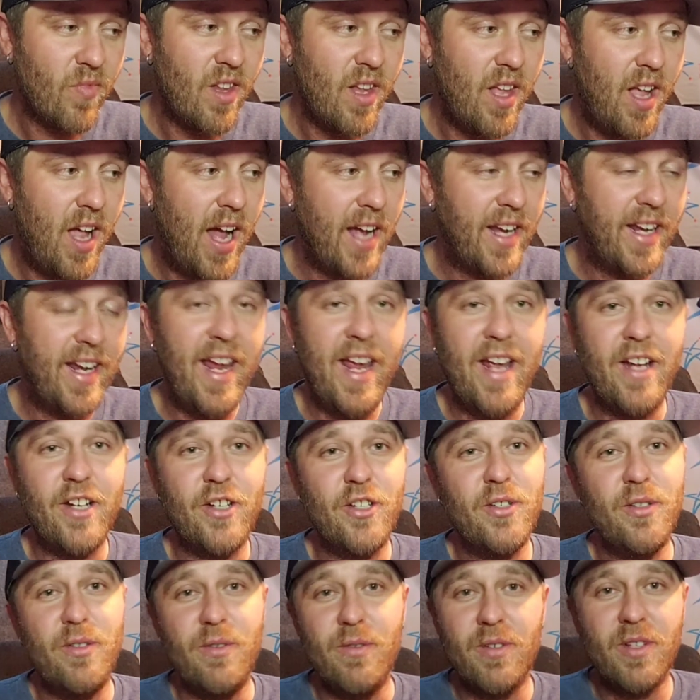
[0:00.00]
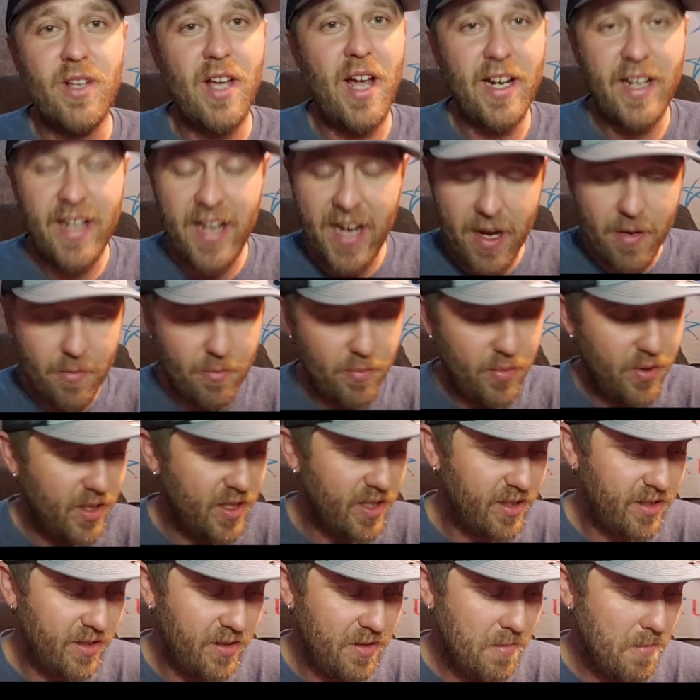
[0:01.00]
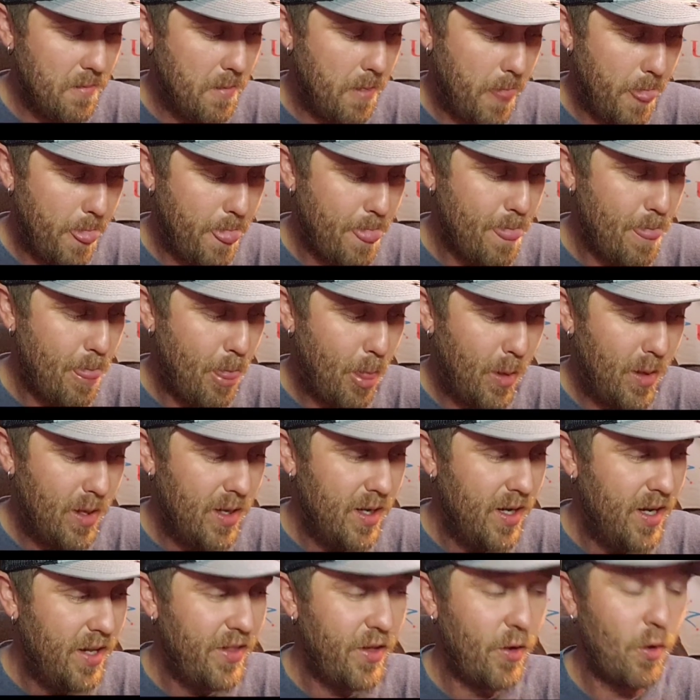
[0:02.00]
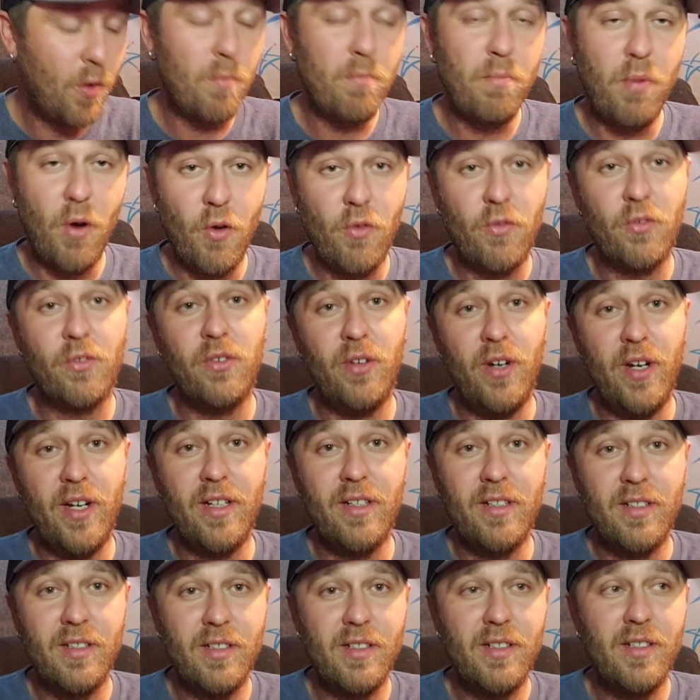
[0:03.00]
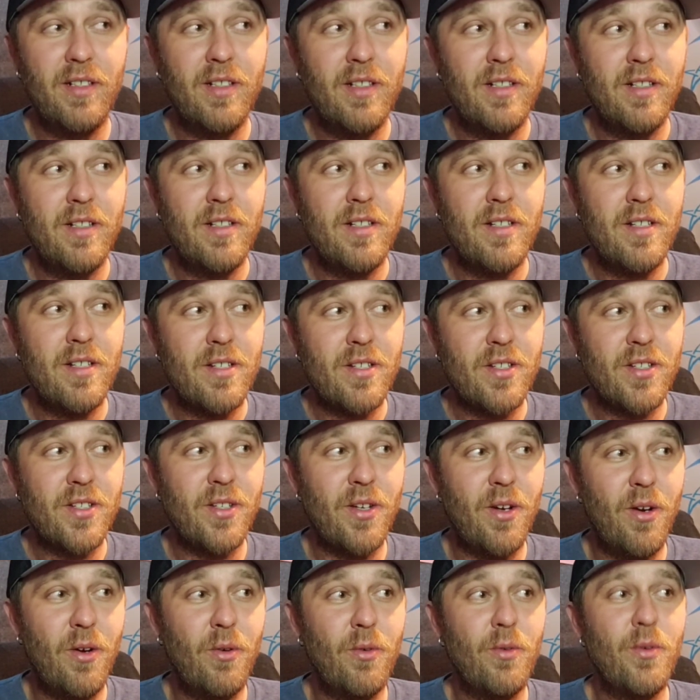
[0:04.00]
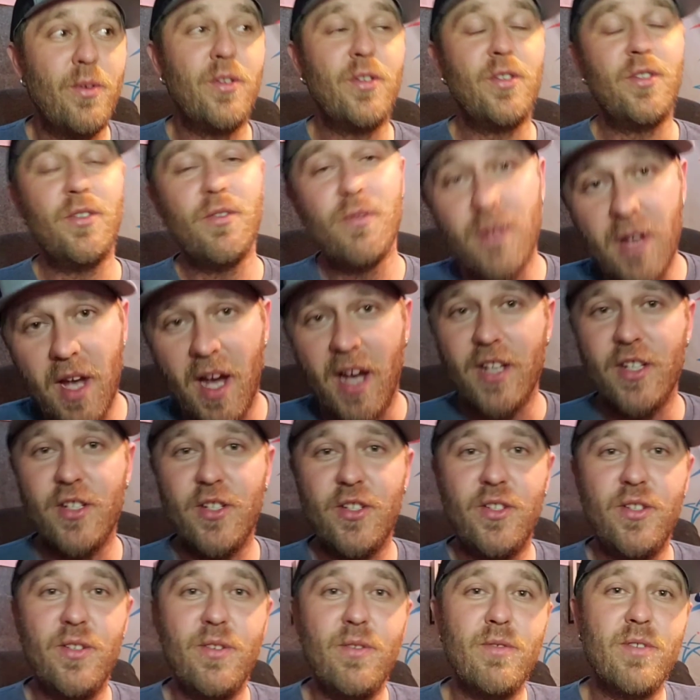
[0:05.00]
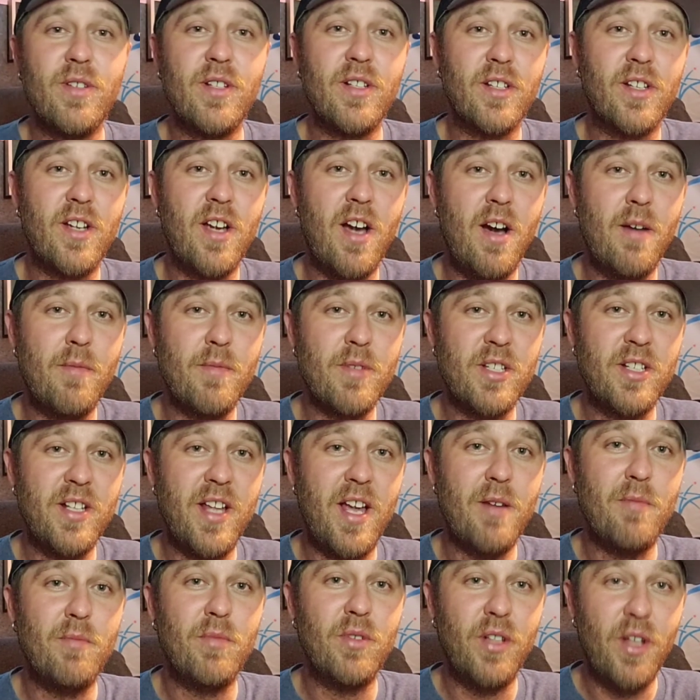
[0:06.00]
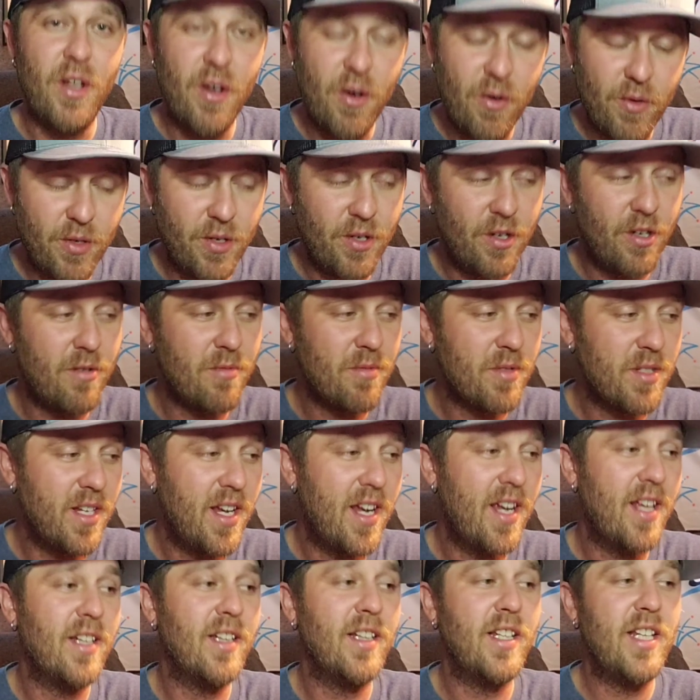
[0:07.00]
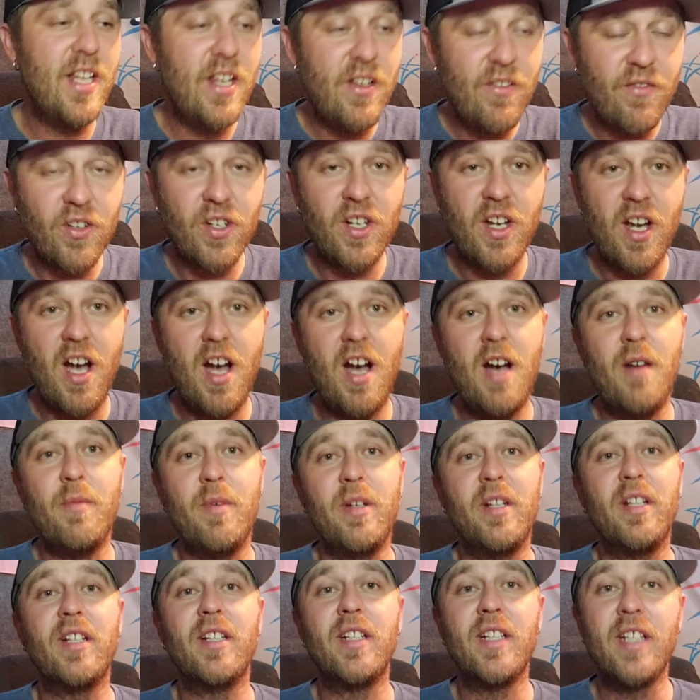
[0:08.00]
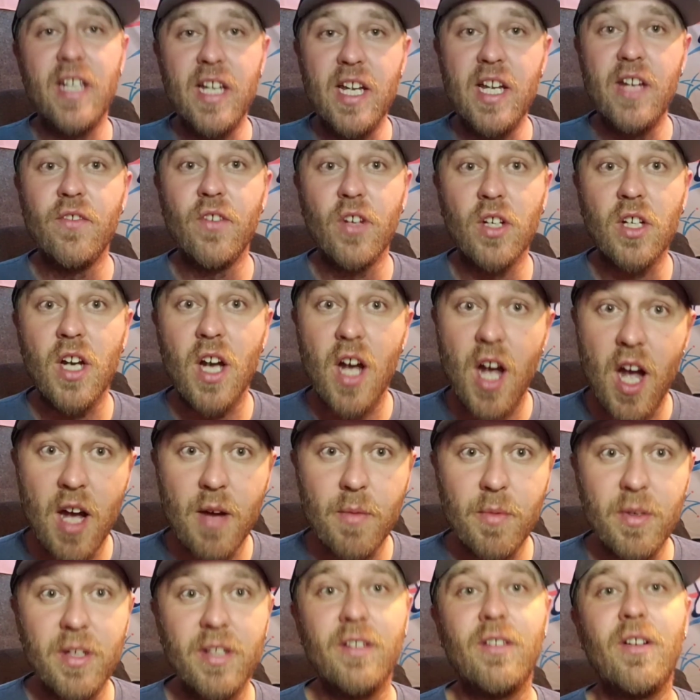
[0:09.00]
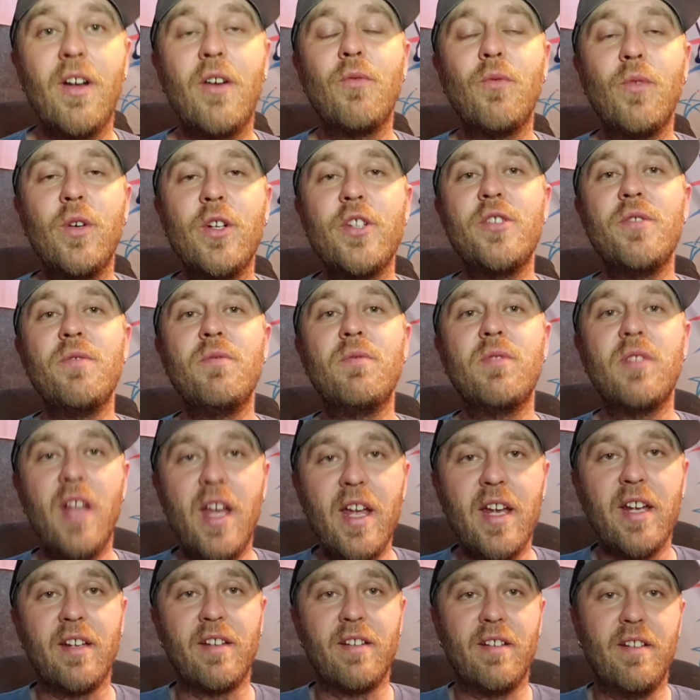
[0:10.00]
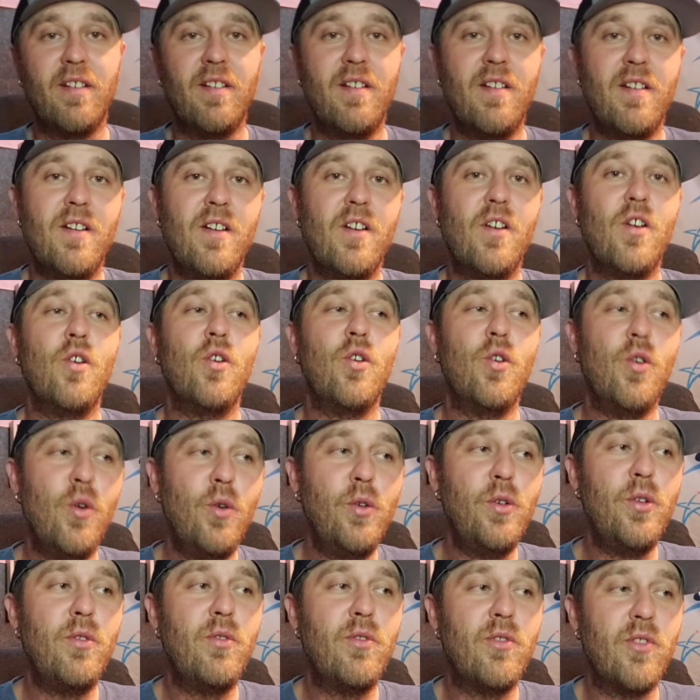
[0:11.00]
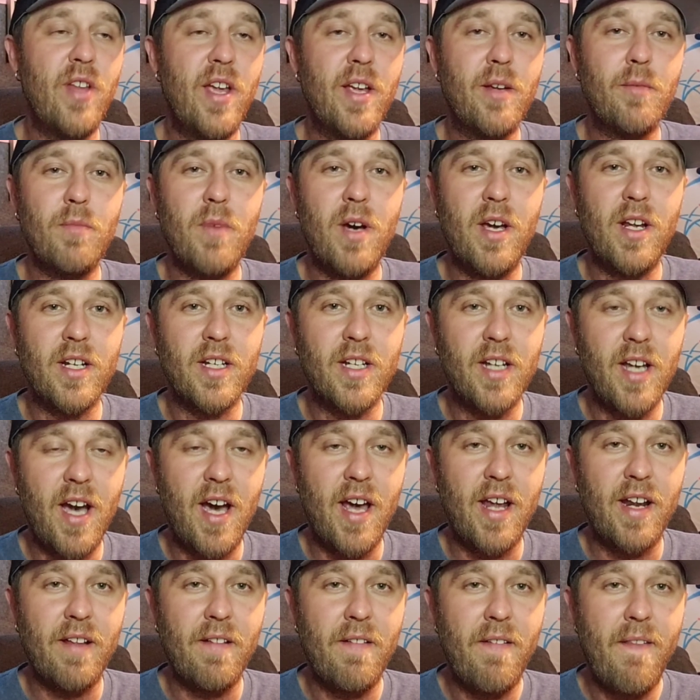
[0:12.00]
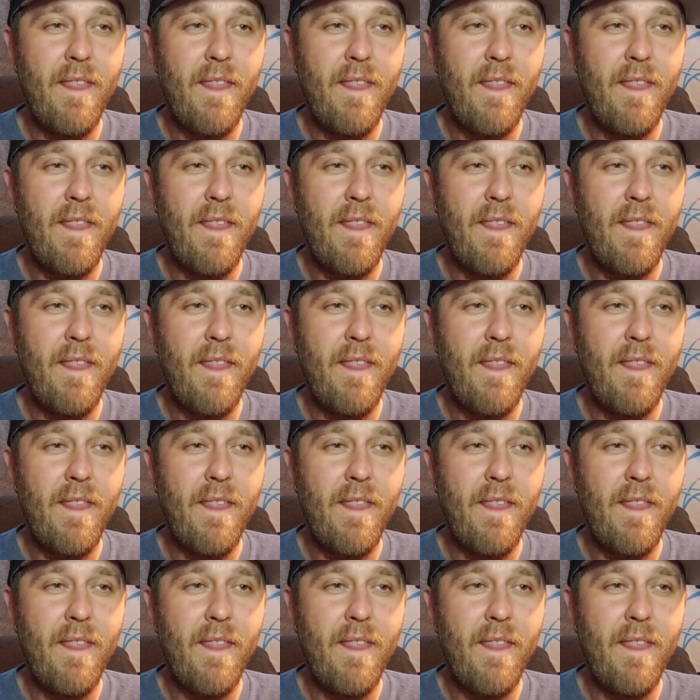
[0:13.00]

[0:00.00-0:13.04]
I can't choose. I can't pick. They were both great. So you guys choose in the comments down below. You know what I'm saying? Leave a comment. Leave a comment on what you think. Who do you think might have got it?